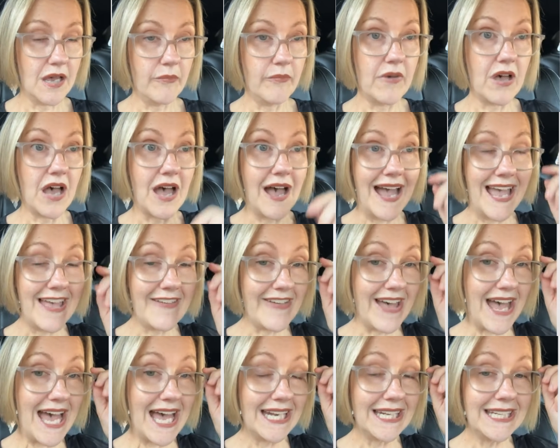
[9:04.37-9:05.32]
I
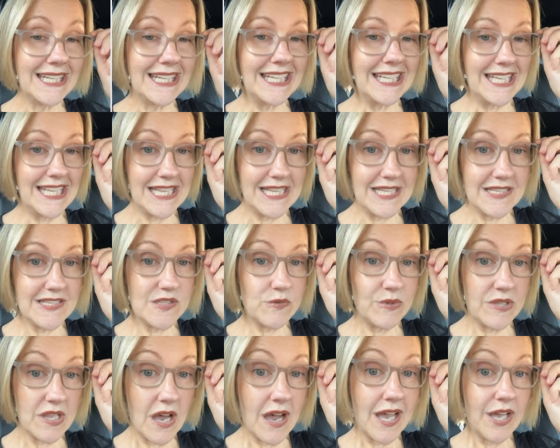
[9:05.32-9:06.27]
have had
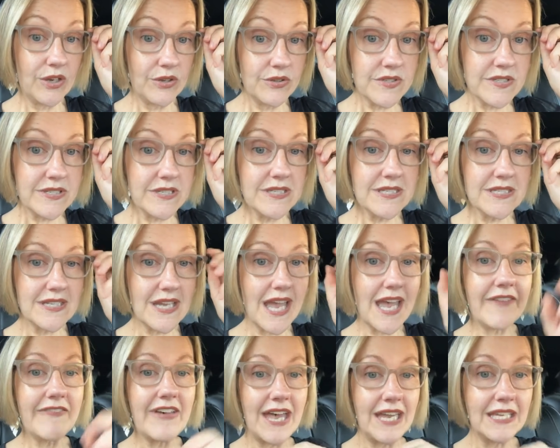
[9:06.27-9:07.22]
kittens with eye ulcers.
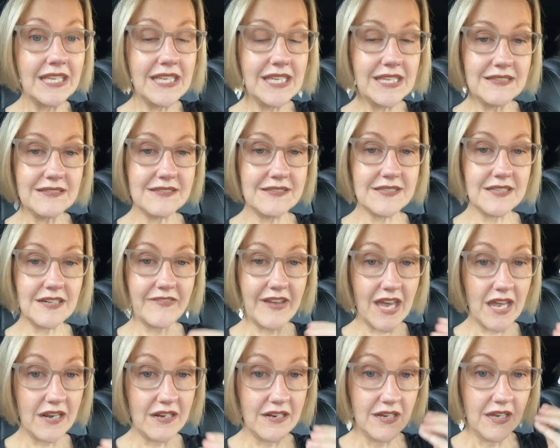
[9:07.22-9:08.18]
I have had kittens that
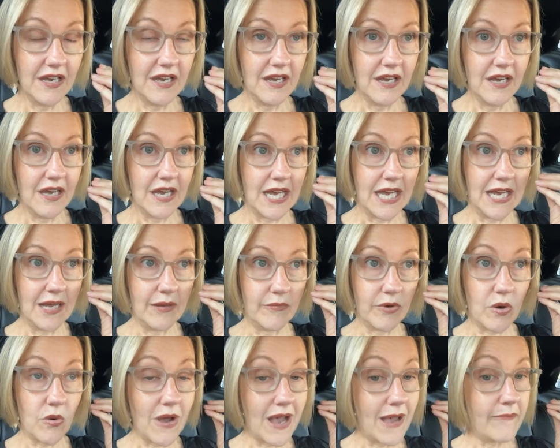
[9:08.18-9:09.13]
have
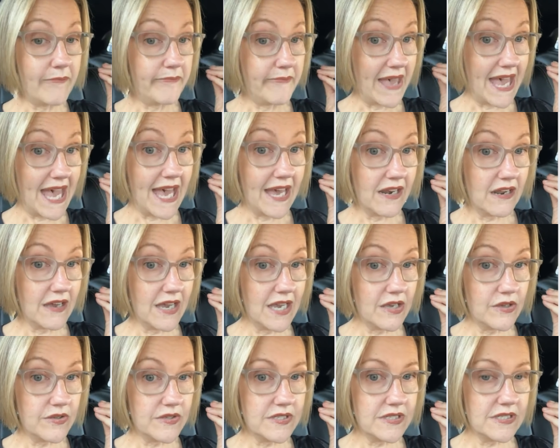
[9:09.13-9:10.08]
had quite bad
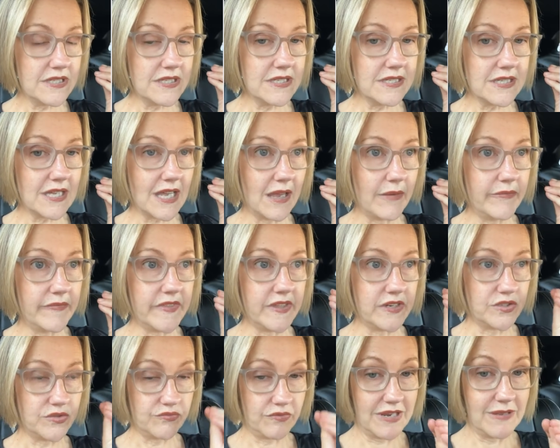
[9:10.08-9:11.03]
eye ulcers.
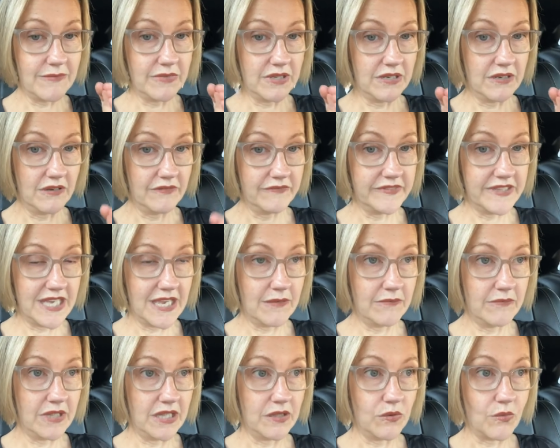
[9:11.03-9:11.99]
The treatment of
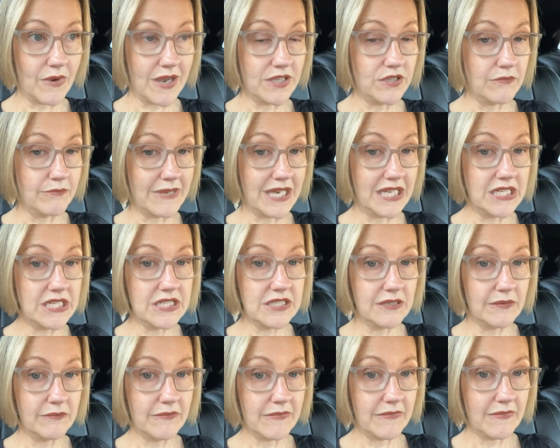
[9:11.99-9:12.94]
them and the way you
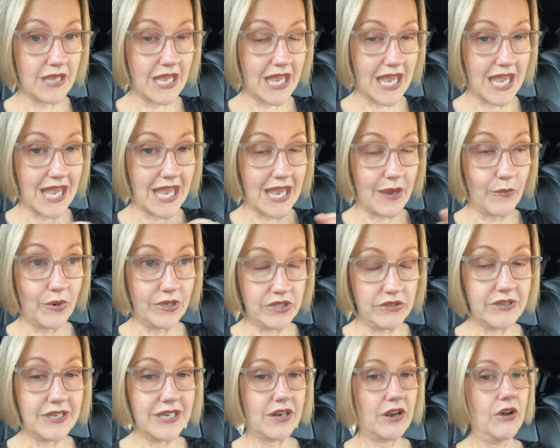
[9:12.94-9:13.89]
manage them
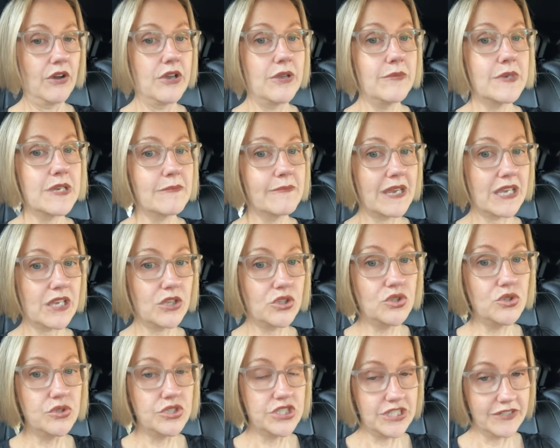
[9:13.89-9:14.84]
when you get home can
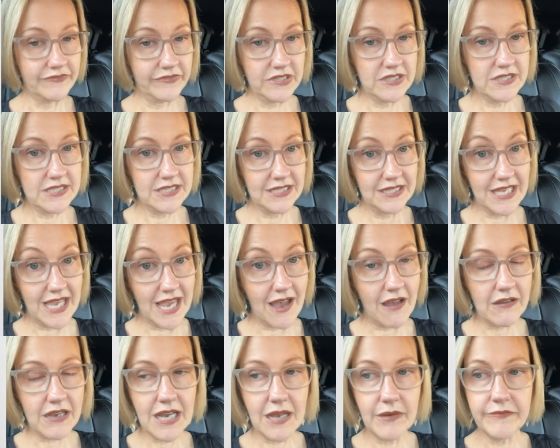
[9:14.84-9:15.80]
make a huge difference to
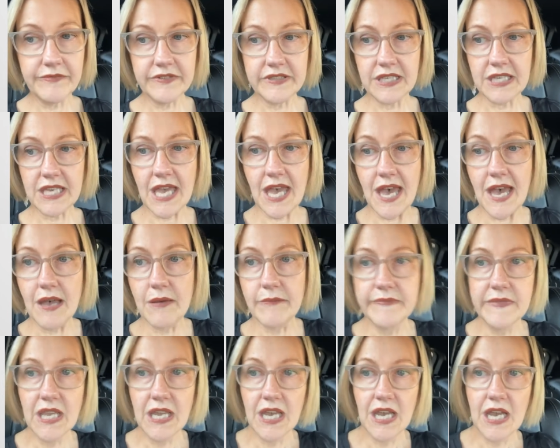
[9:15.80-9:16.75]
the outcome for the
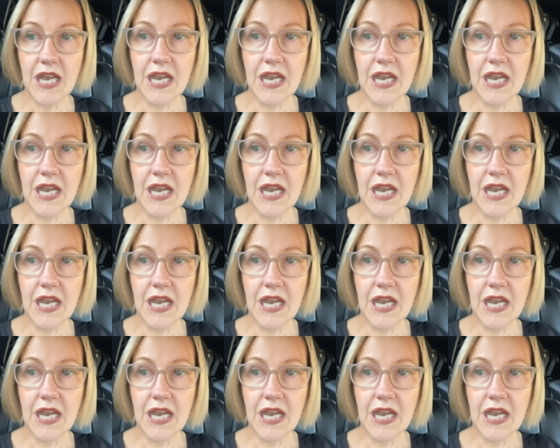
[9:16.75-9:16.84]
cat.